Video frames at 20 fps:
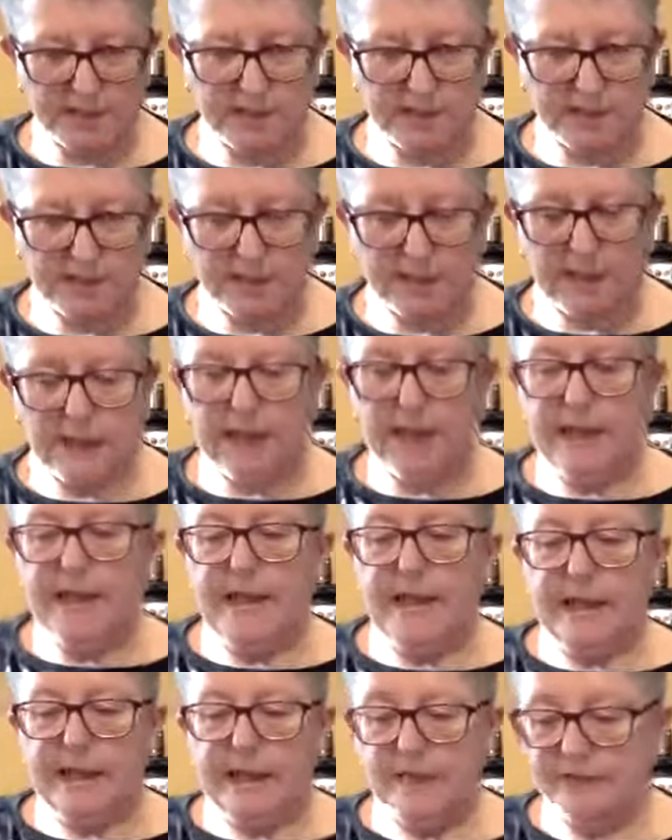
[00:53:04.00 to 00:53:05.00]
today.
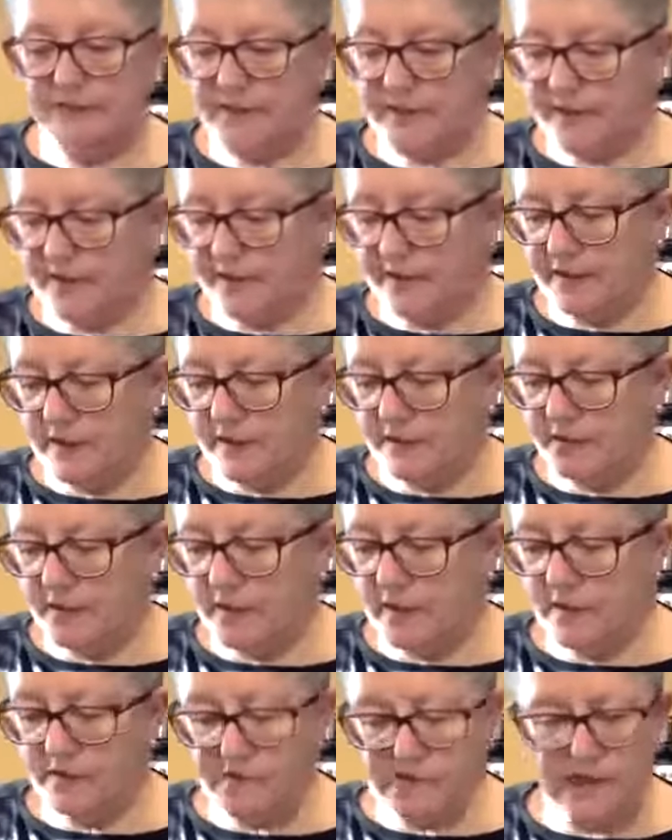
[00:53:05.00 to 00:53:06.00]
If you
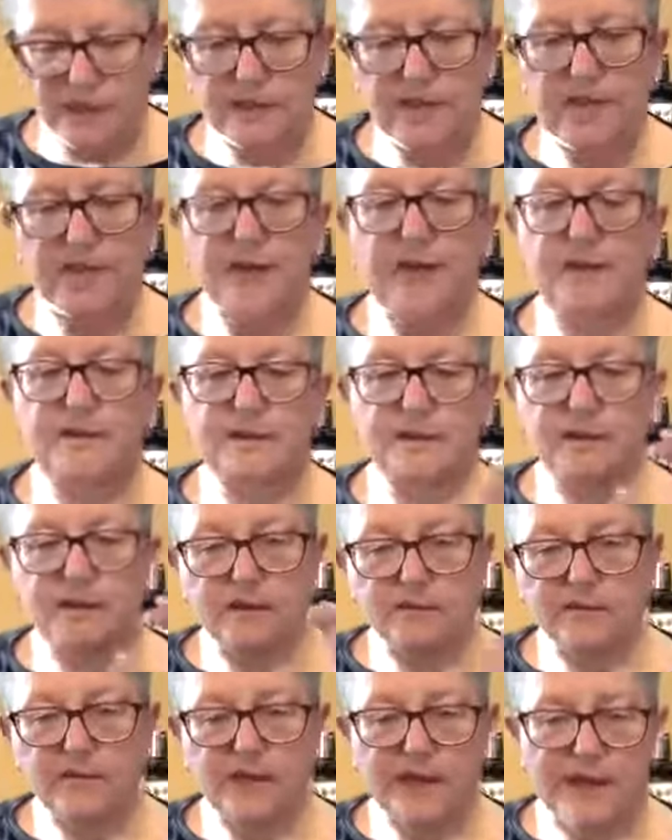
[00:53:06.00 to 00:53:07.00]
have done that and they're
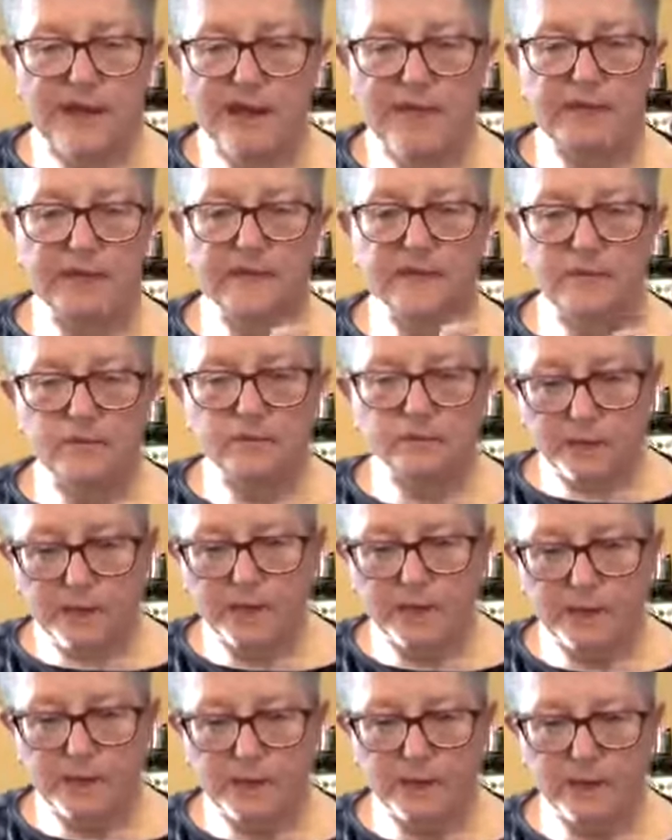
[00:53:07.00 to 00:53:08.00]
lovely and active and
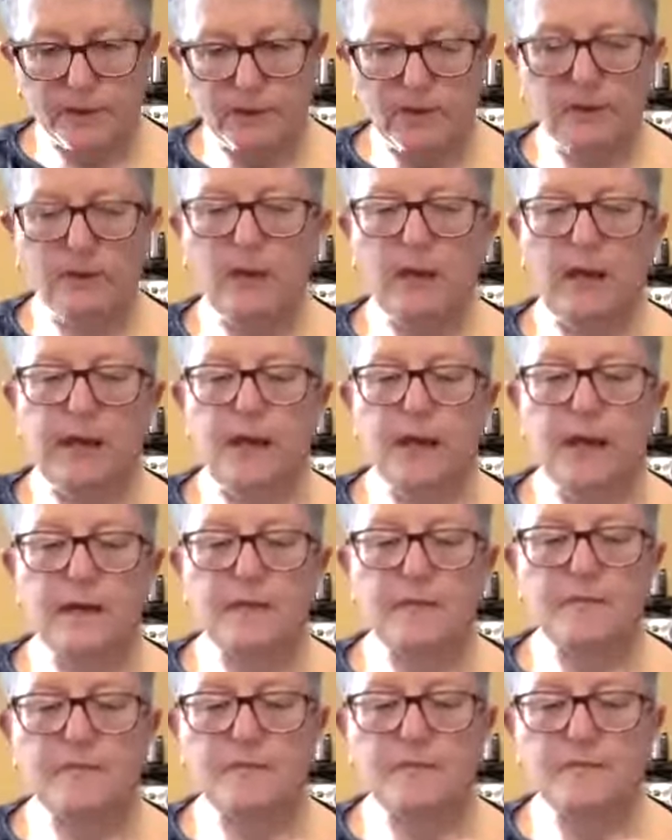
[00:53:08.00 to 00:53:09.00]
bubbling,
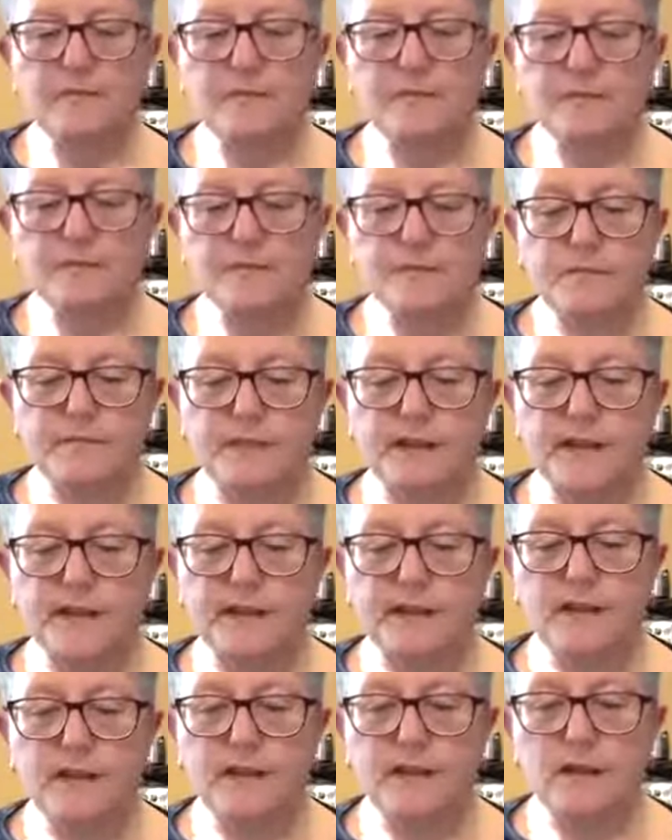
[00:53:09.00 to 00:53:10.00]

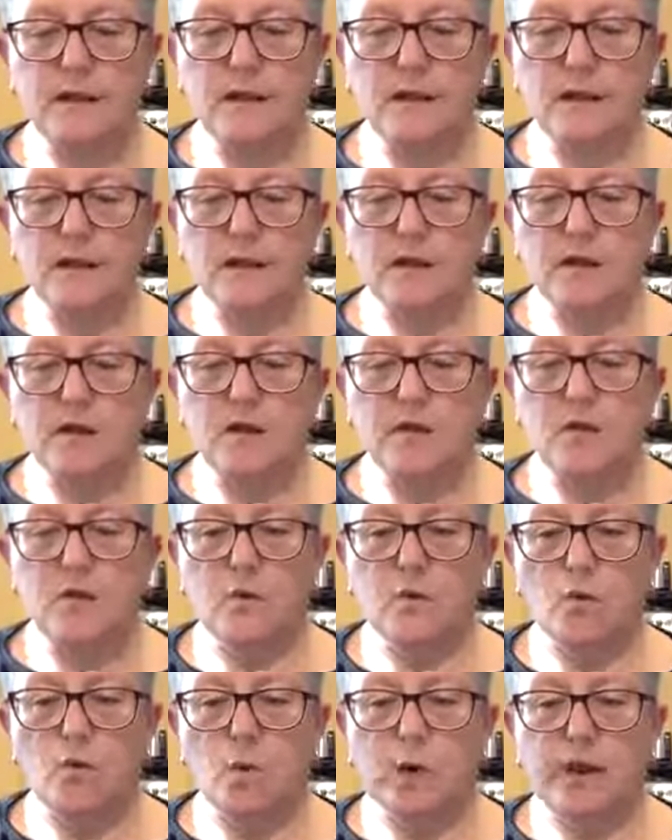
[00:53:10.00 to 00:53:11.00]
then
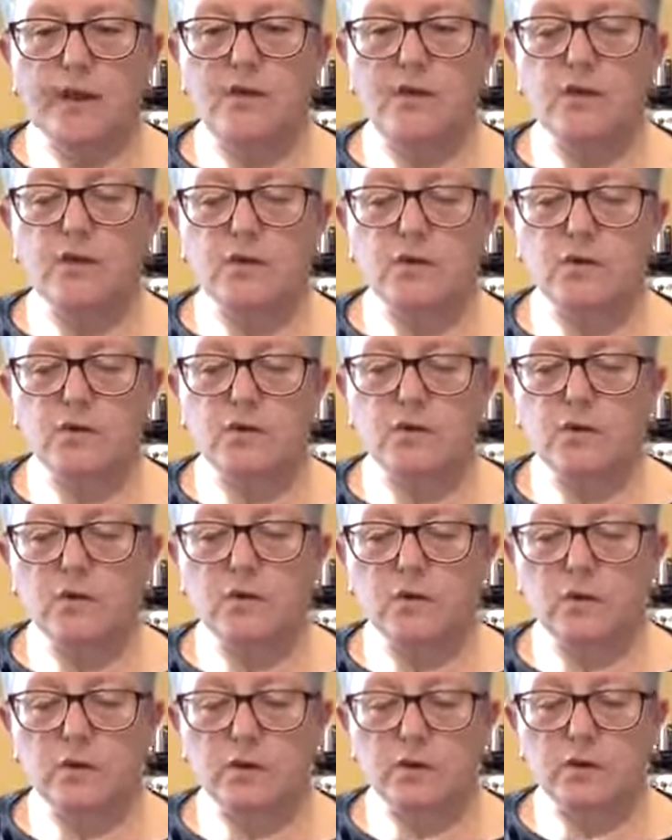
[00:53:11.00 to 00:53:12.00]
when you
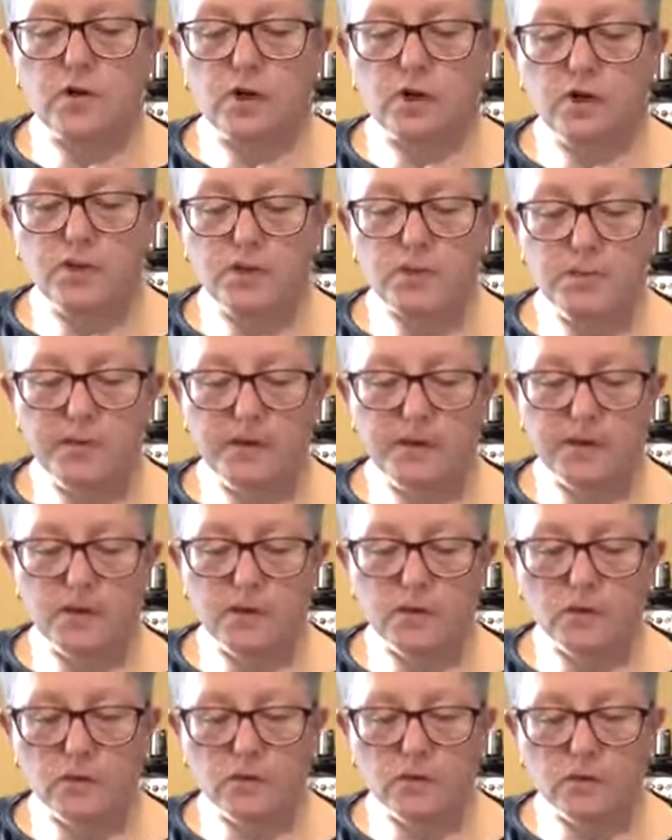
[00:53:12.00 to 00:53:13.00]
go to make
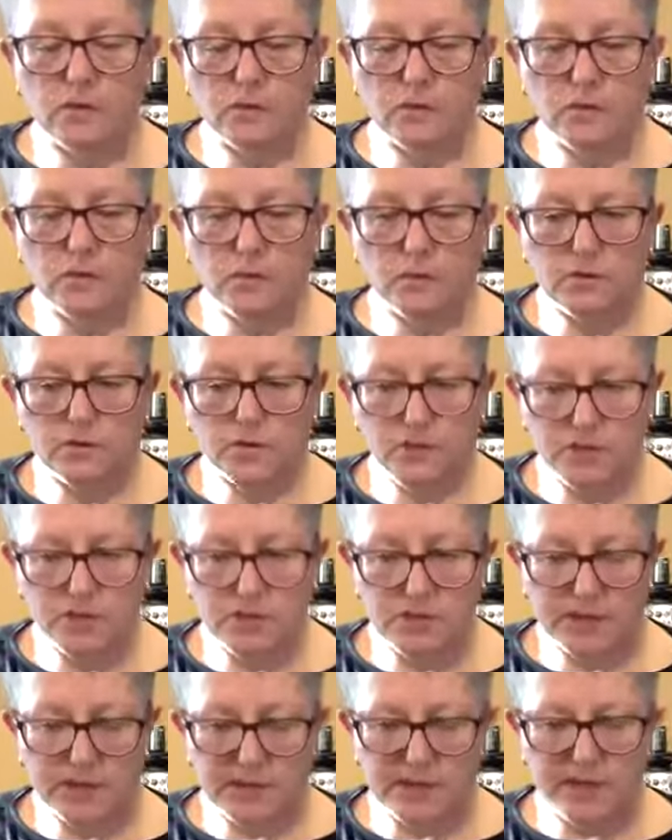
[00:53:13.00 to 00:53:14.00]
your dough
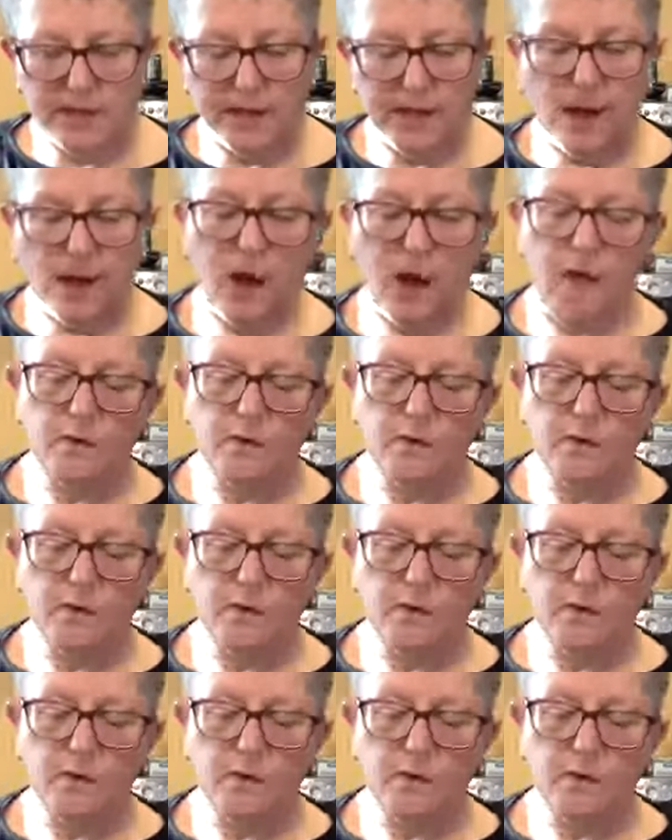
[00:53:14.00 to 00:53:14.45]
today,